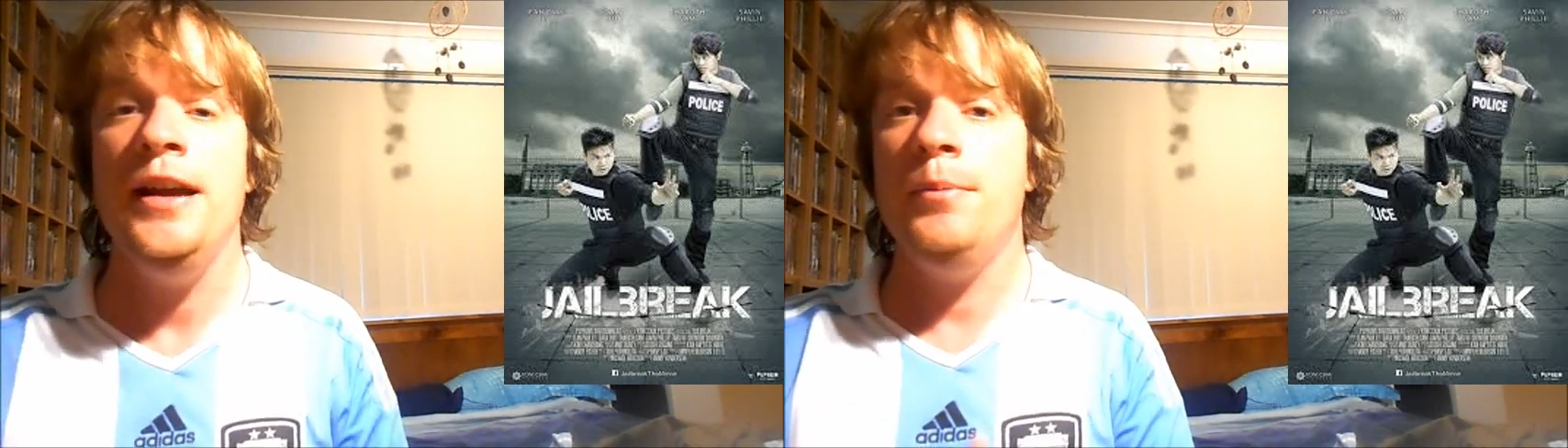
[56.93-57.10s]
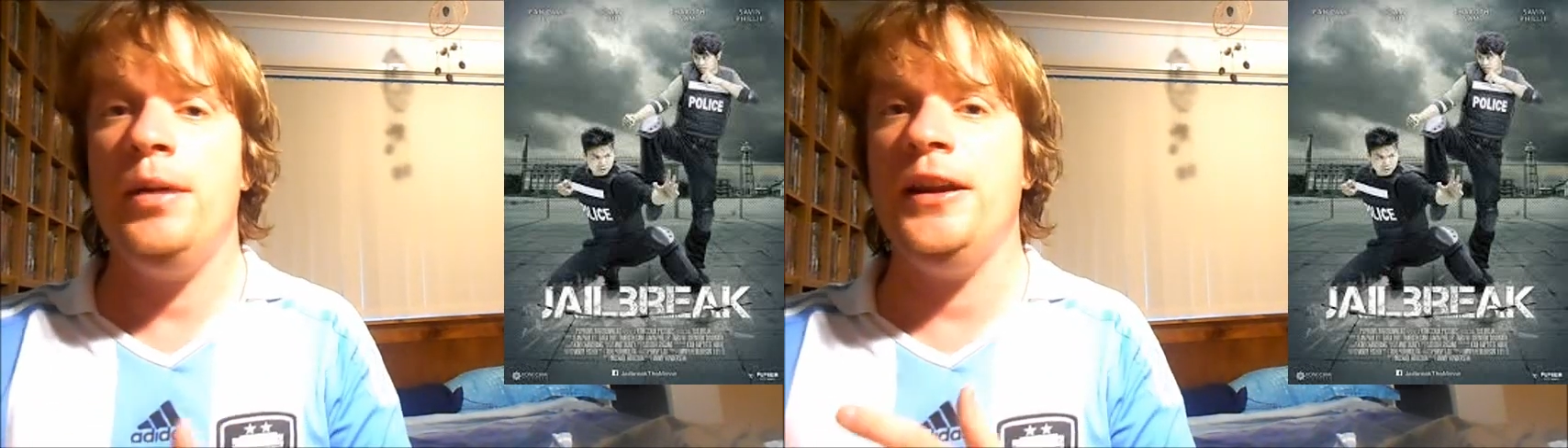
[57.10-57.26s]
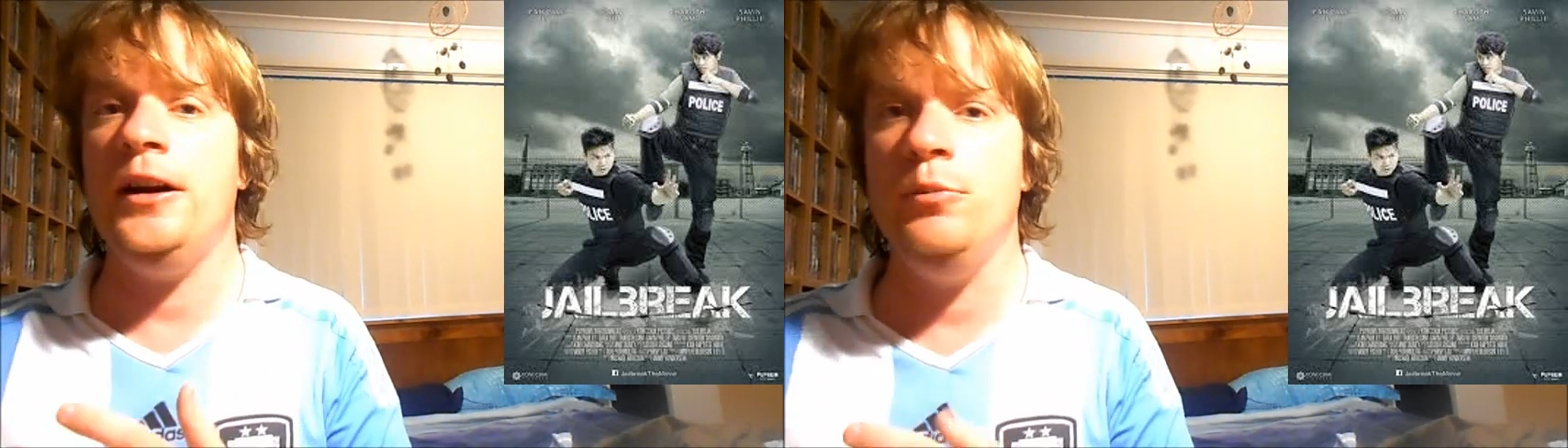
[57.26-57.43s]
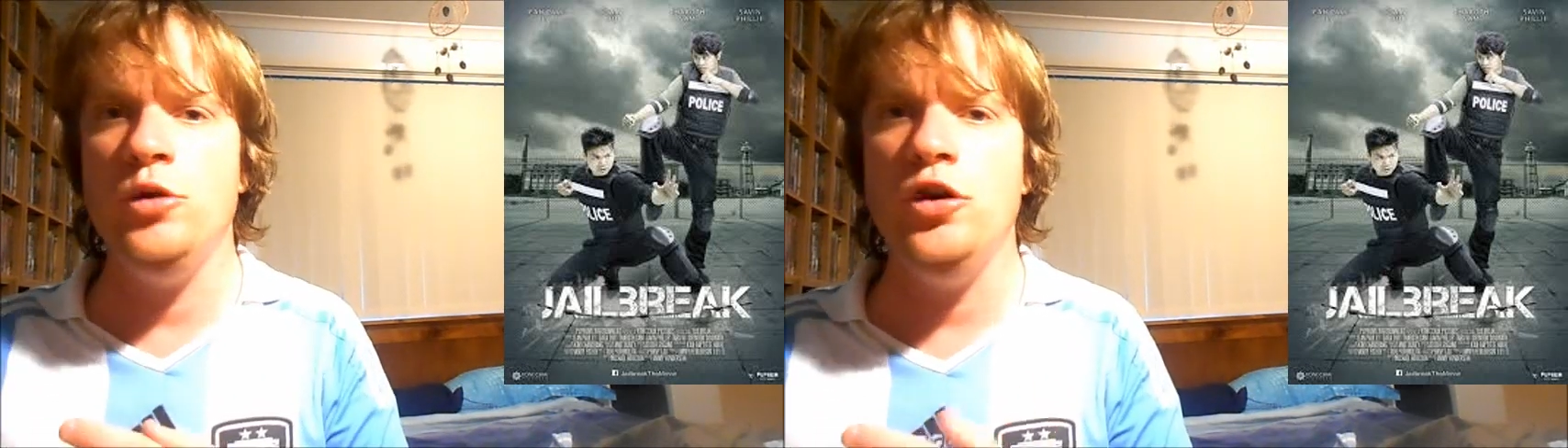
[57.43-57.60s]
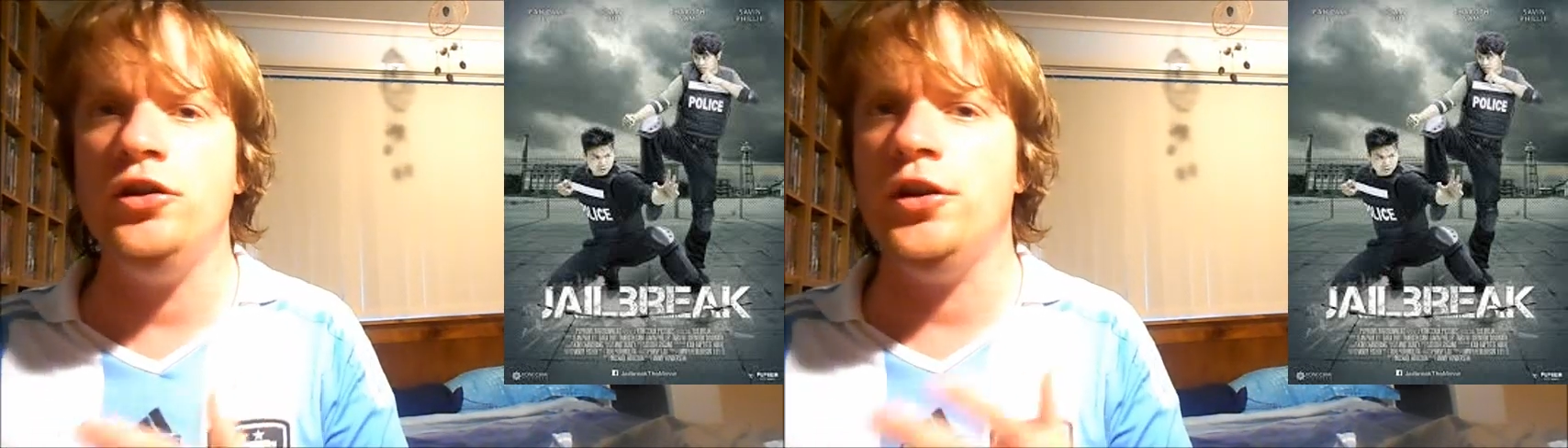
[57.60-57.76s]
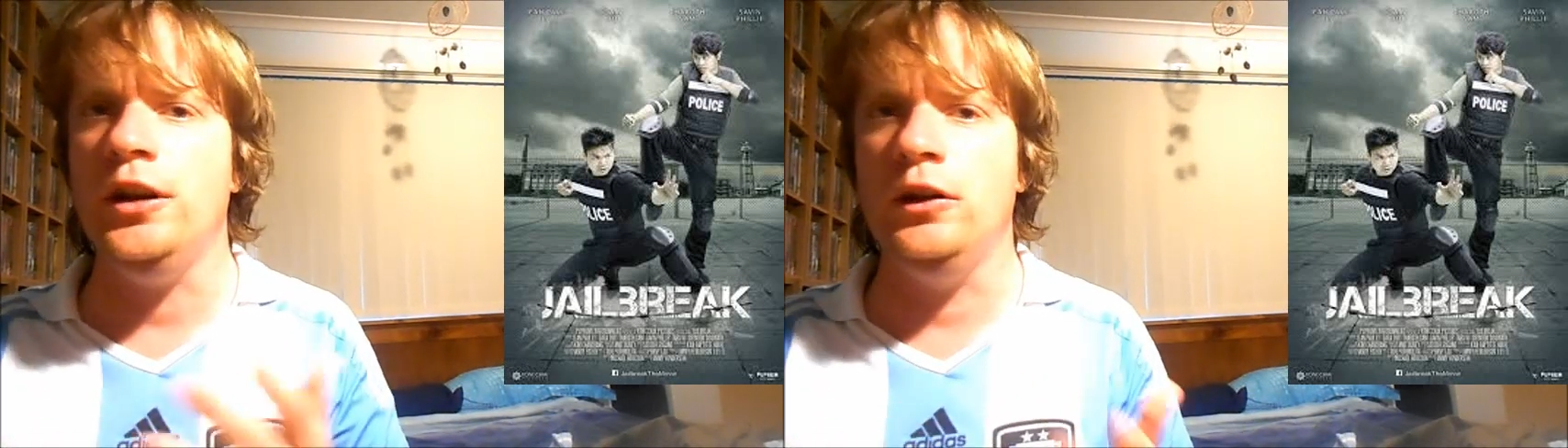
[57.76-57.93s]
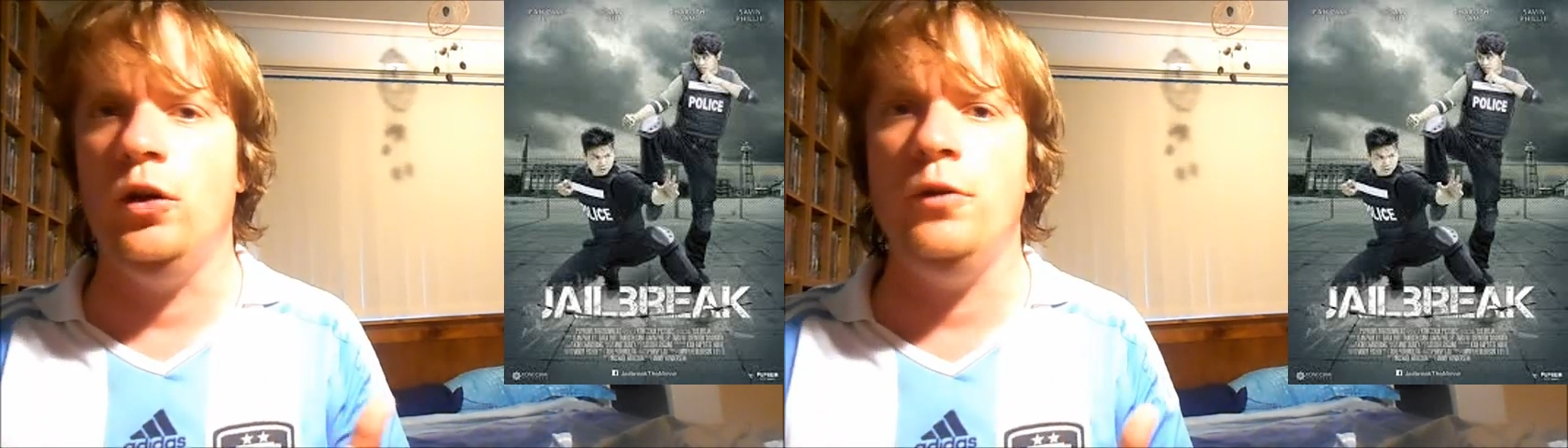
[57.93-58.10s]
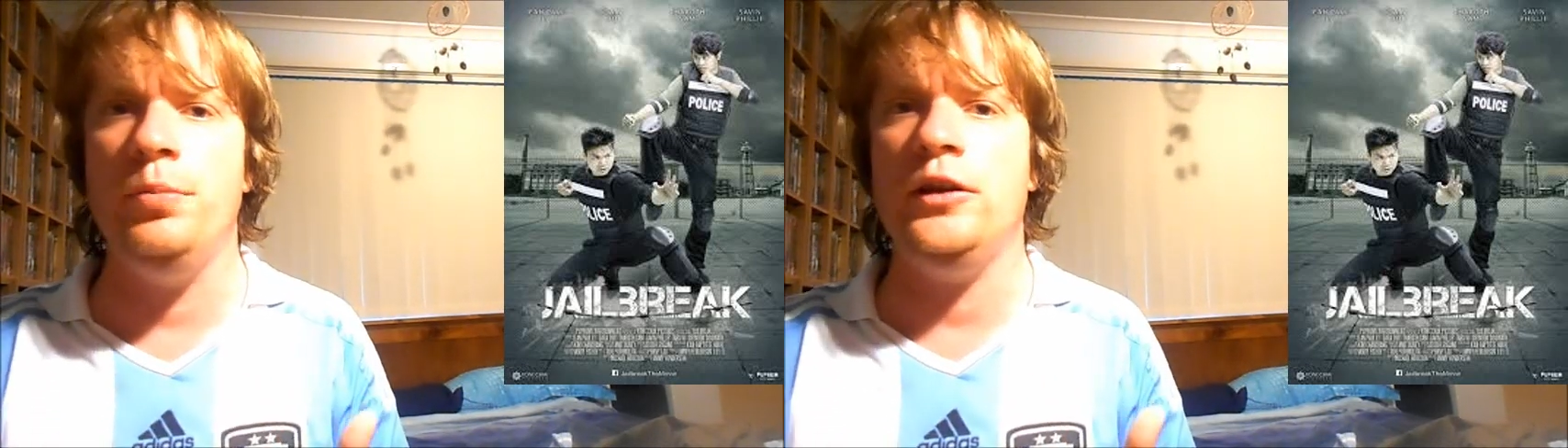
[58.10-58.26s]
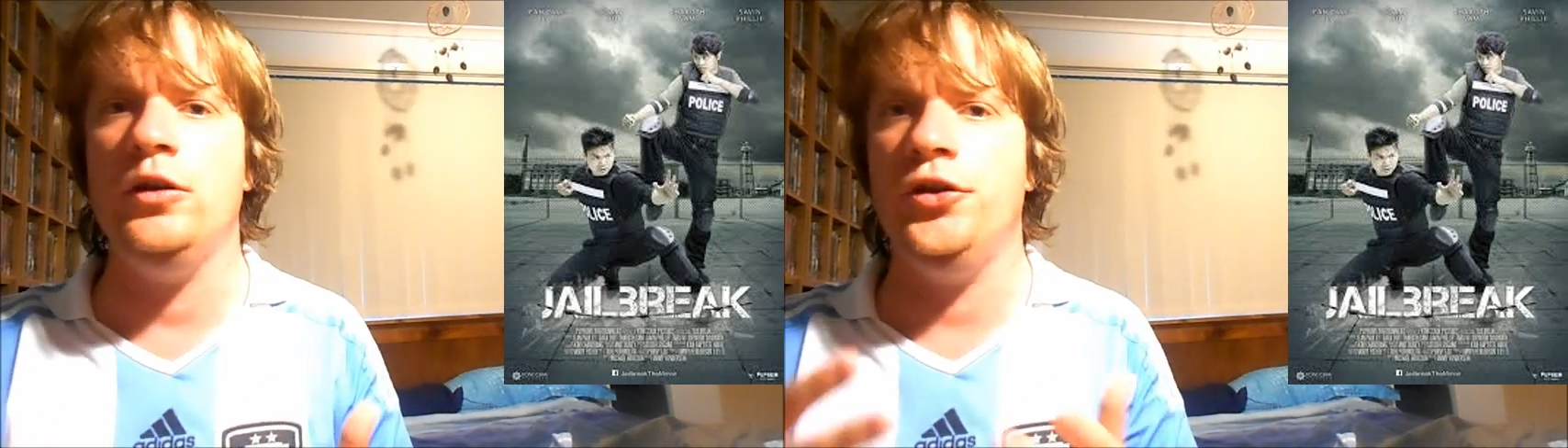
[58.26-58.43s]
but they're immune to the law
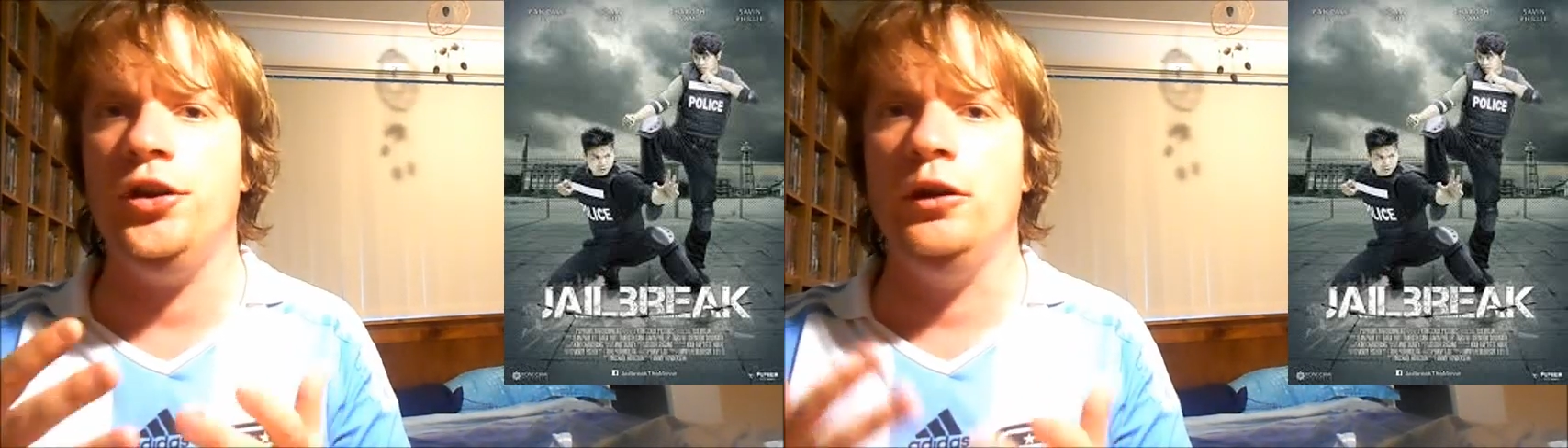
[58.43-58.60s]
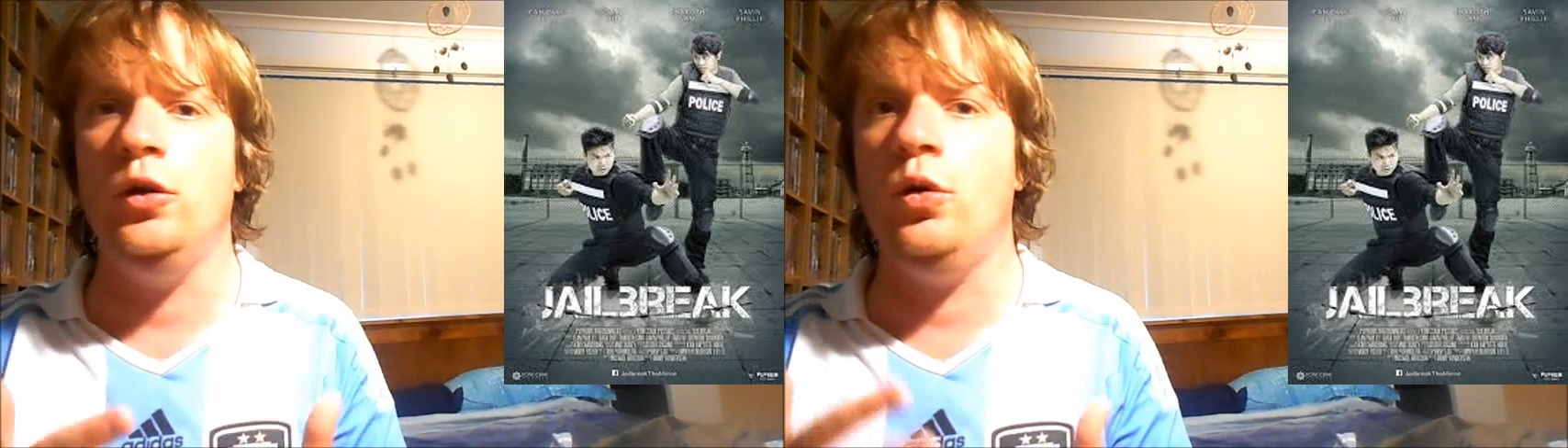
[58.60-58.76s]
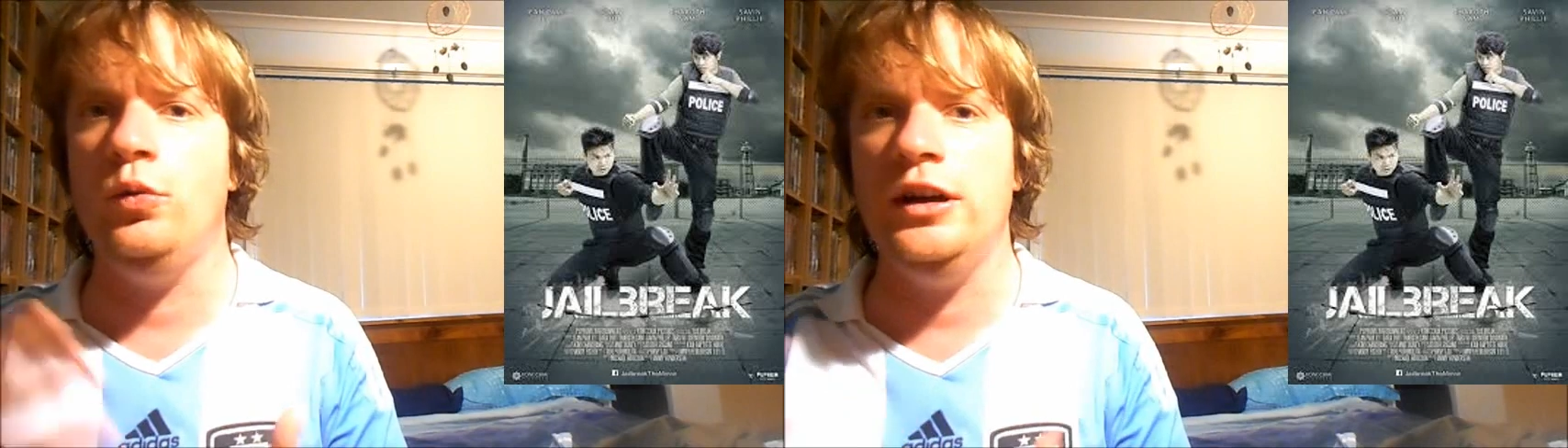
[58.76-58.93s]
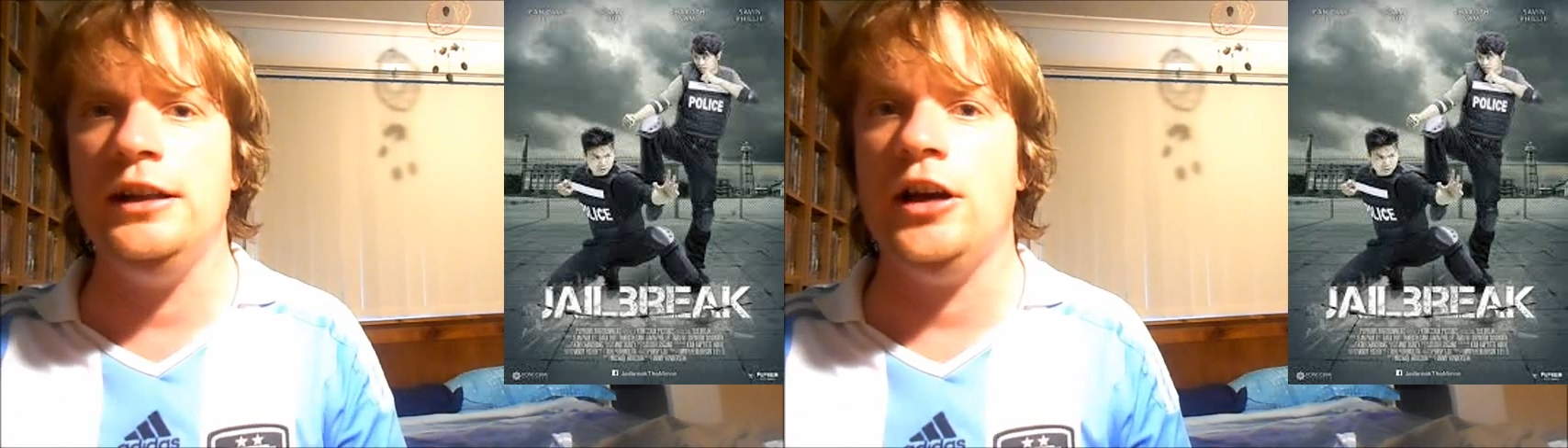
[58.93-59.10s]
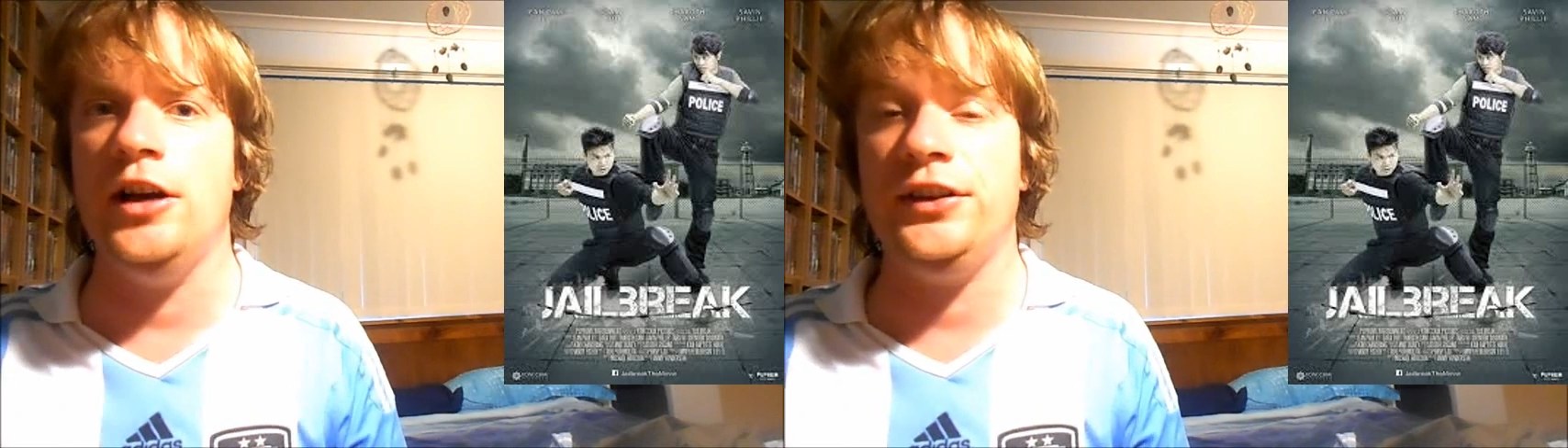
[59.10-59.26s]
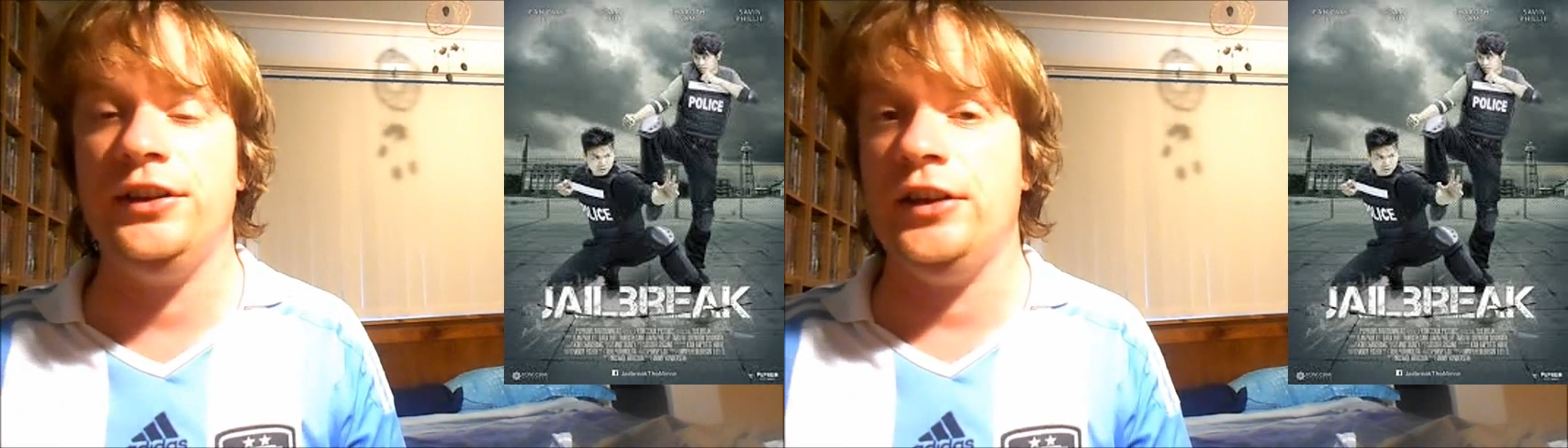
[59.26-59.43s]
because the law really doesn't